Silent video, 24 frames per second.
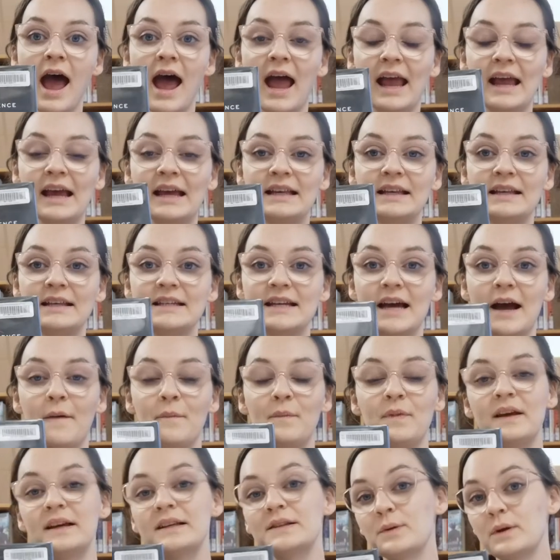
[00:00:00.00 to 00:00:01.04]
And
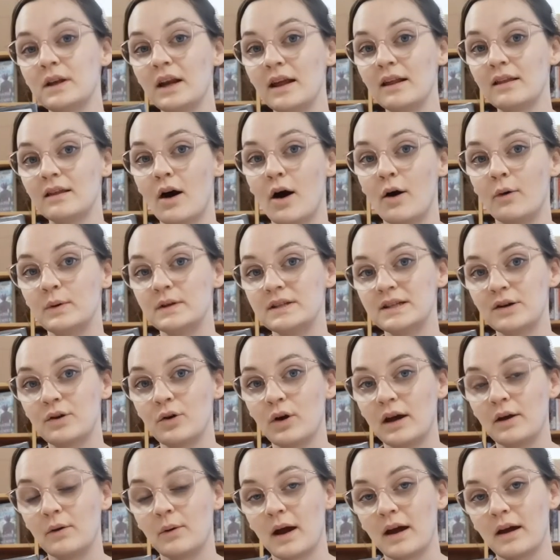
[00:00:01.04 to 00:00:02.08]
this one I thought was a
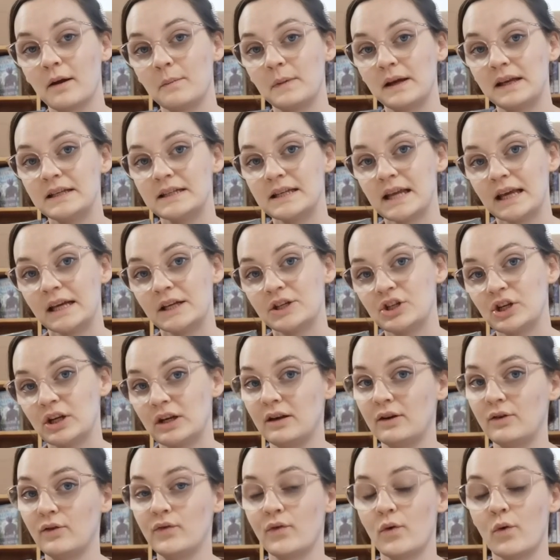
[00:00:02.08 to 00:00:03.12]
great
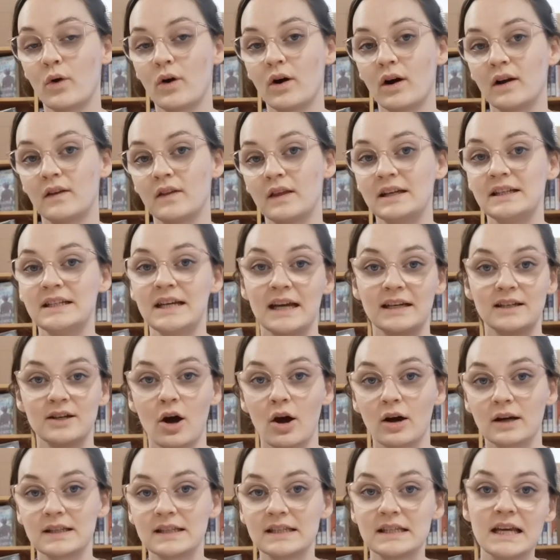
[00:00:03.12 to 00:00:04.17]
recommendation for the TED
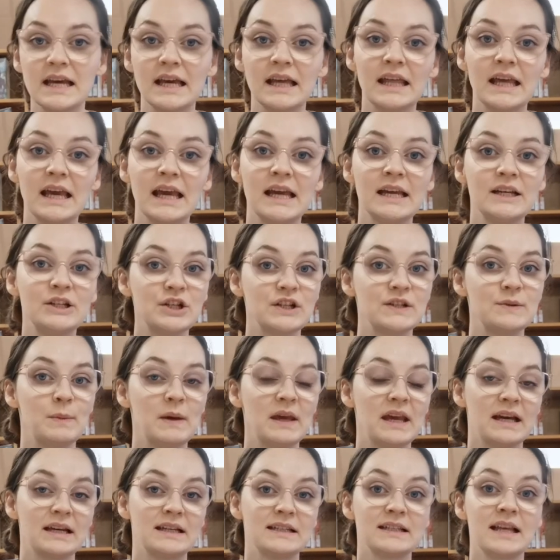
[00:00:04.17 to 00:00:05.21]
Talks Daily, just
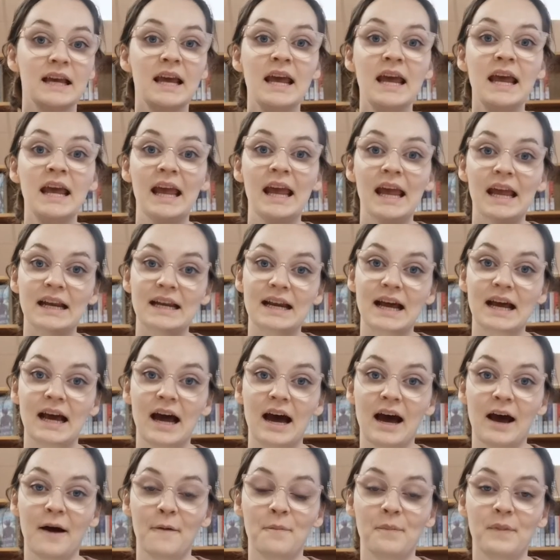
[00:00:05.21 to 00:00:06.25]
because it
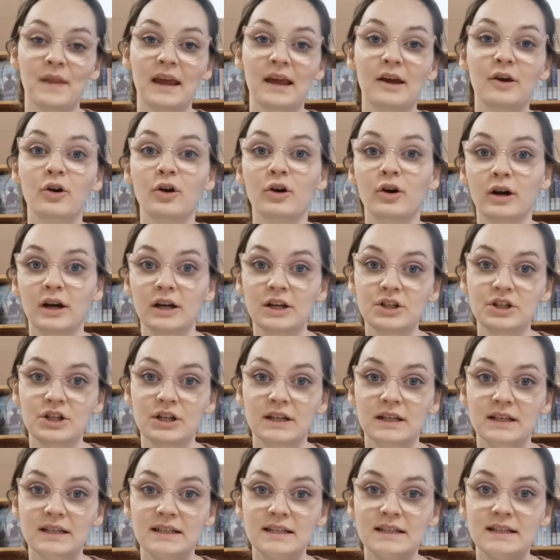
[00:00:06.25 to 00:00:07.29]

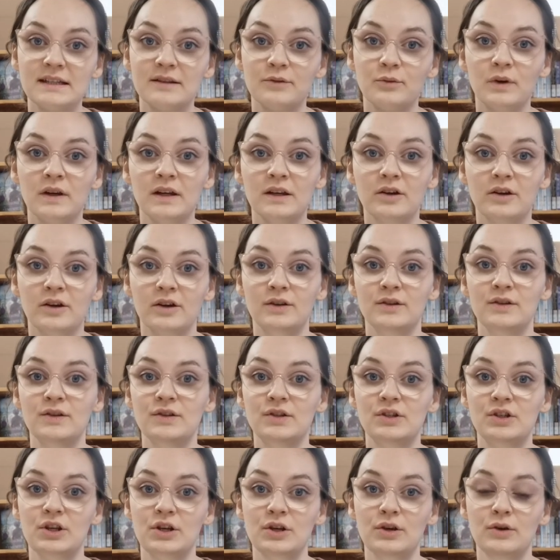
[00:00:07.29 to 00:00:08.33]
encourages
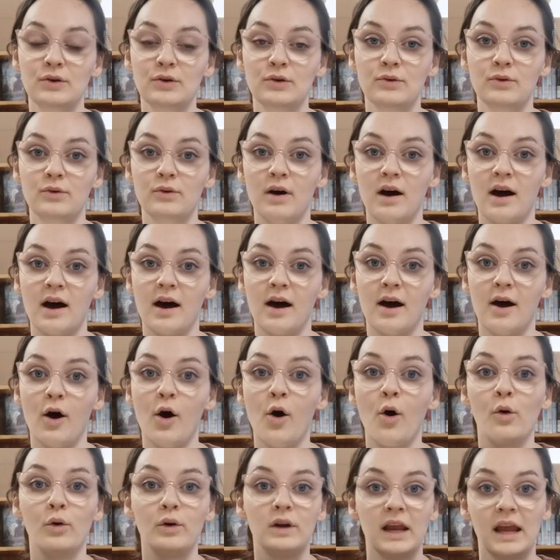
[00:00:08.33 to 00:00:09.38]
readers to
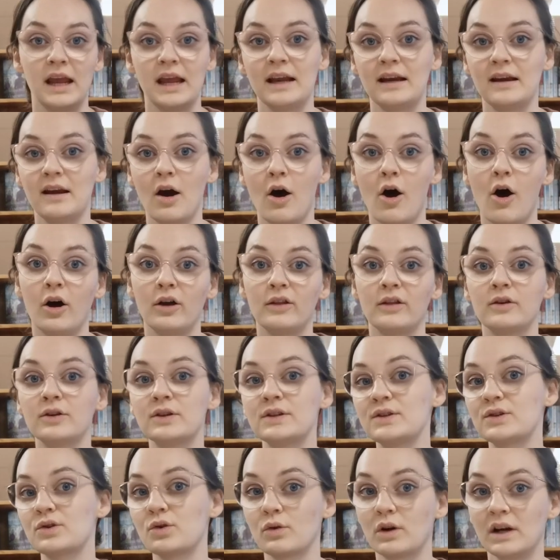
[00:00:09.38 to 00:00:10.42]
hone in on their
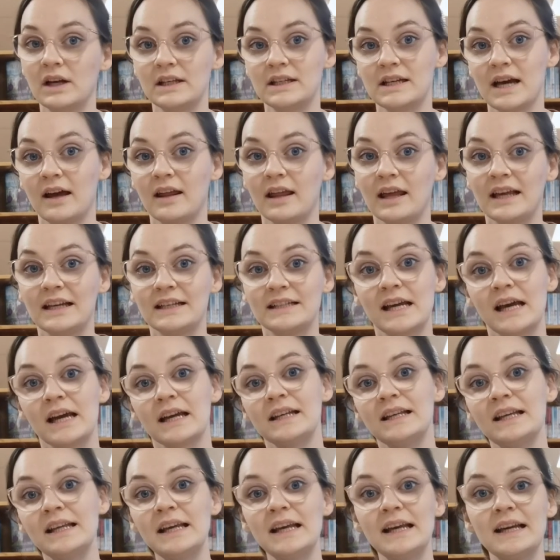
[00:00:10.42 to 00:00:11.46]
storytelling
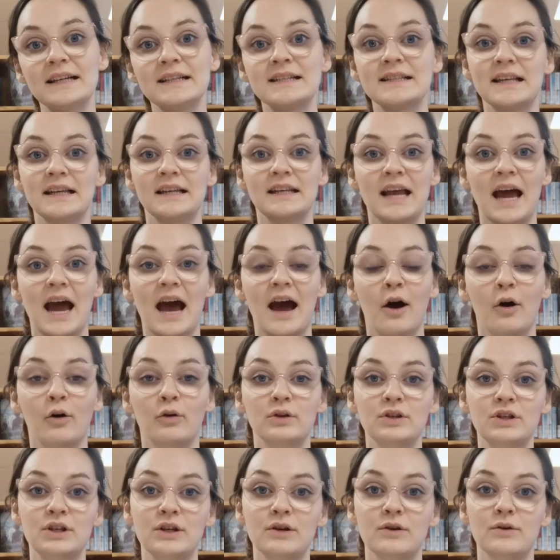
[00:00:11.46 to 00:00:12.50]
techniques and how
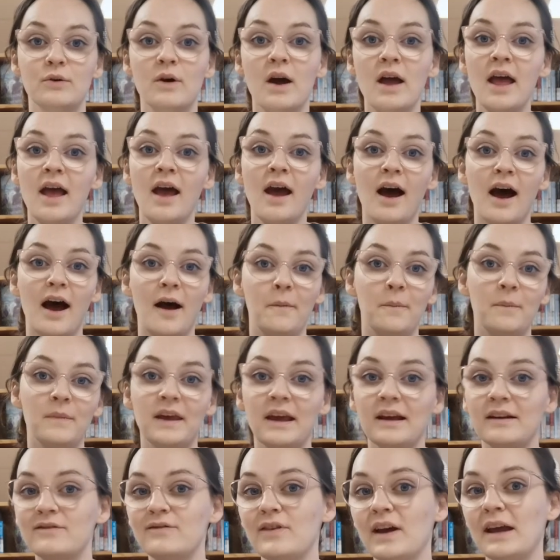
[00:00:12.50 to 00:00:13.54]
to
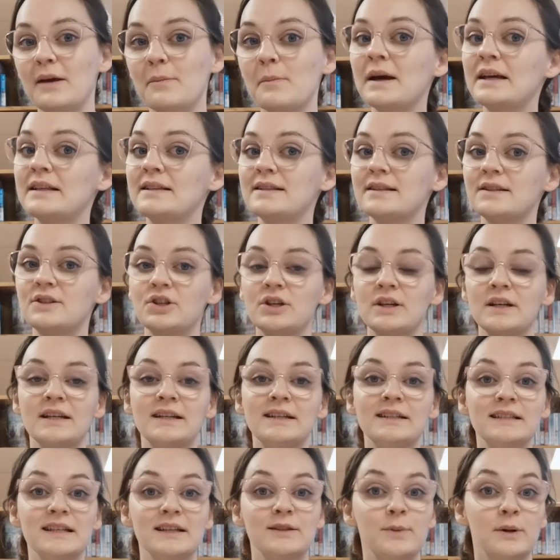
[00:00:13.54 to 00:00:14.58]
convey
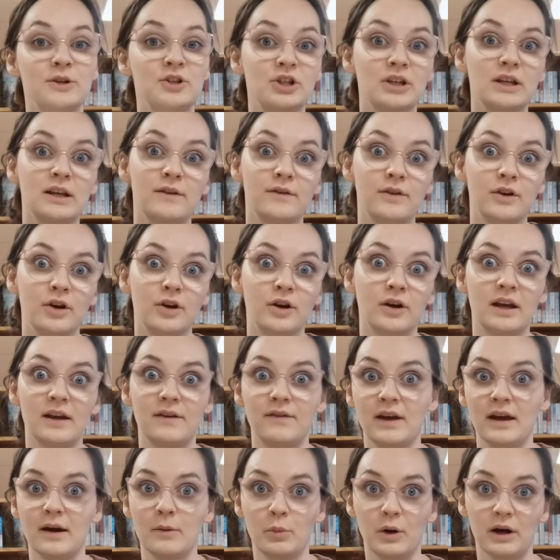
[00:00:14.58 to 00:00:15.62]
messages, especially if you're
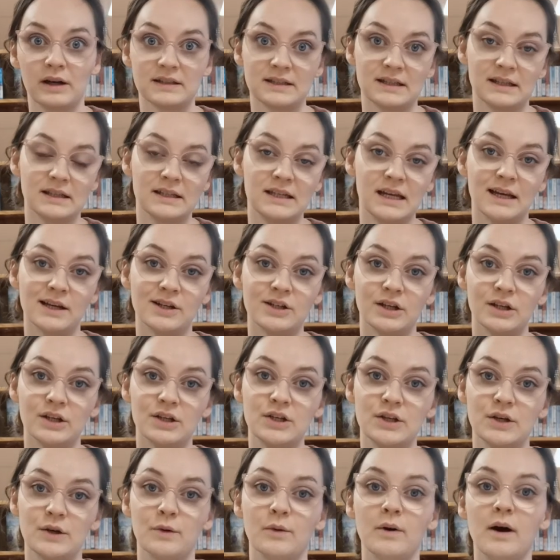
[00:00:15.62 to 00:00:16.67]
giving a presentation
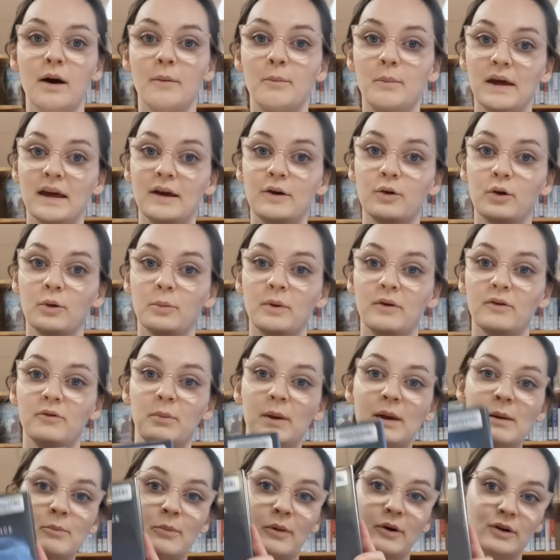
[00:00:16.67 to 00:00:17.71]
to a big group of
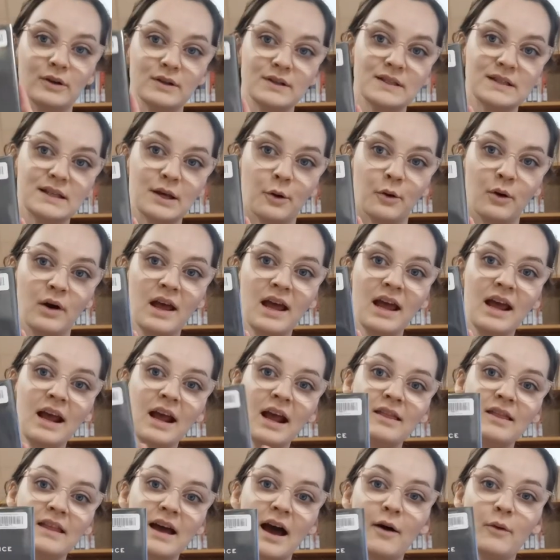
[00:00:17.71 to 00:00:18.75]
people. So
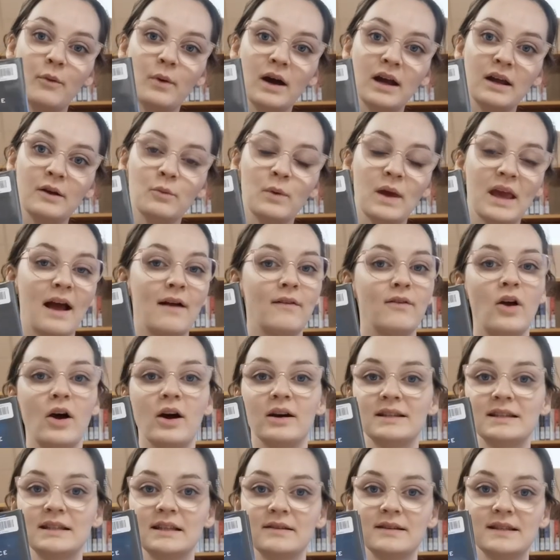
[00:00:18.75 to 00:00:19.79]
that one, we have
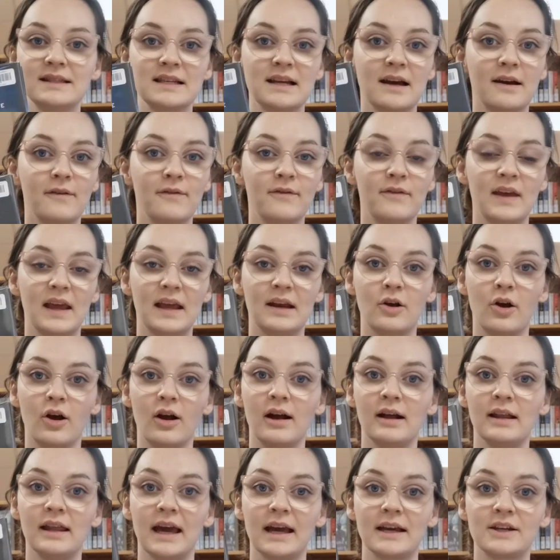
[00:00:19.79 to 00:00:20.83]
lots of stuff in our
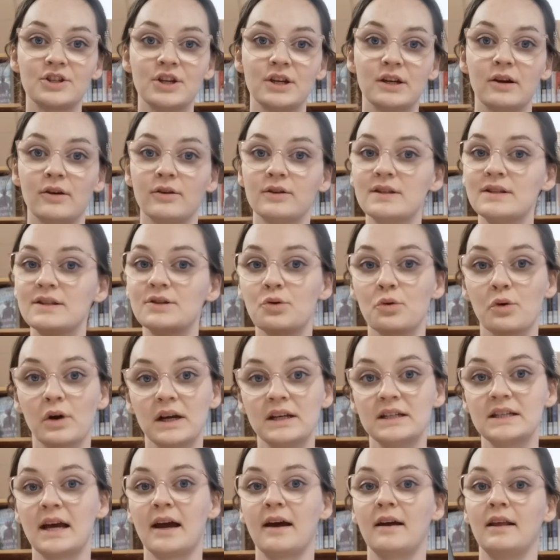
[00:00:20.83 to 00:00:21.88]
collection on
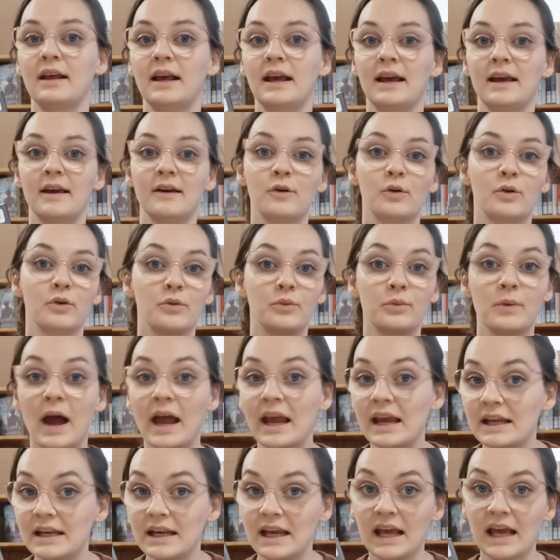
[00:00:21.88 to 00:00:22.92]
storytelling or
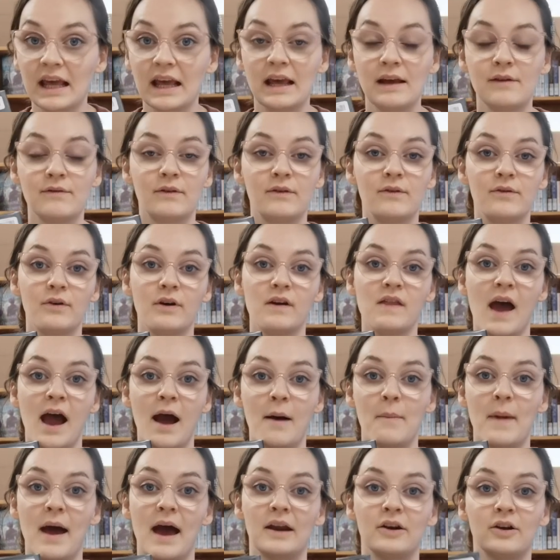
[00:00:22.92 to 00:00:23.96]
writing, even for
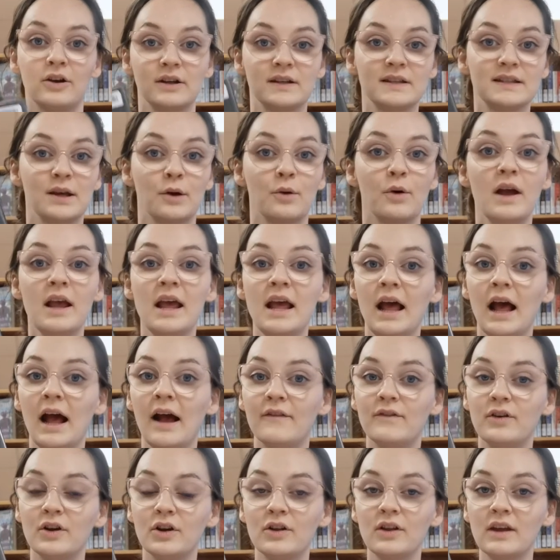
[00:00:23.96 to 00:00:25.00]
that matter. So
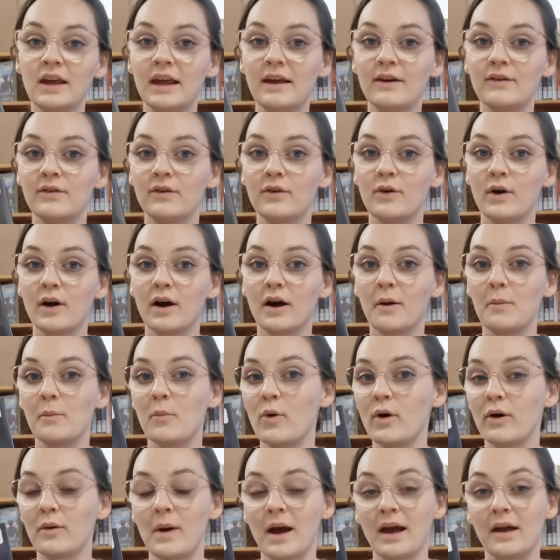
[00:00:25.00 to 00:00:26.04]
if you're looking for
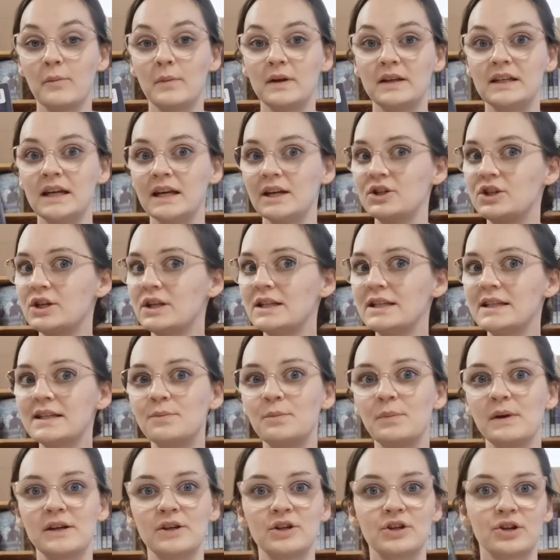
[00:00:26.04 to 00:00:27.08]
more recommendations,
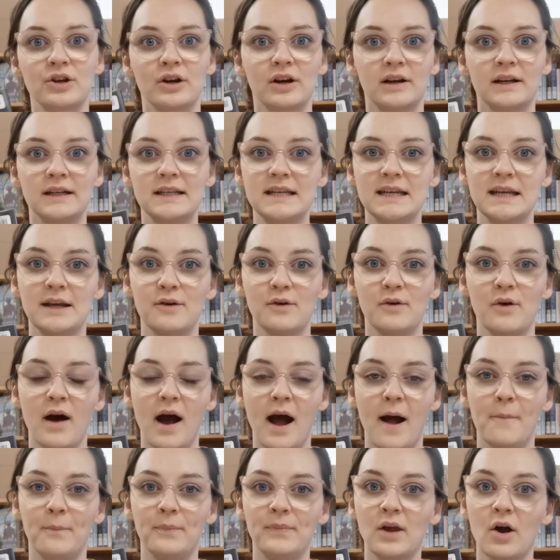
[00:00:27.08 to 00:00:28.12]
be sure to
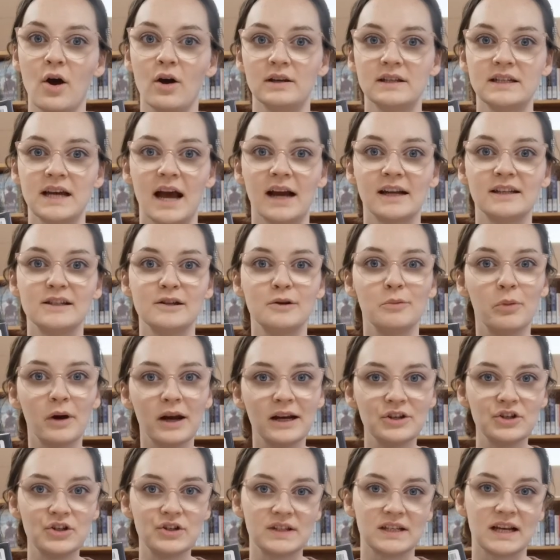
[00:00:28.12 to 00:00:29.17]
contact your
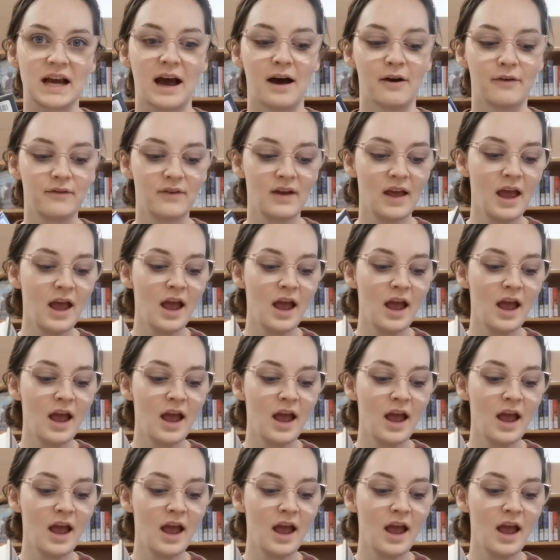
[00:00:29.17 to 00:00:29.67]
branch staff.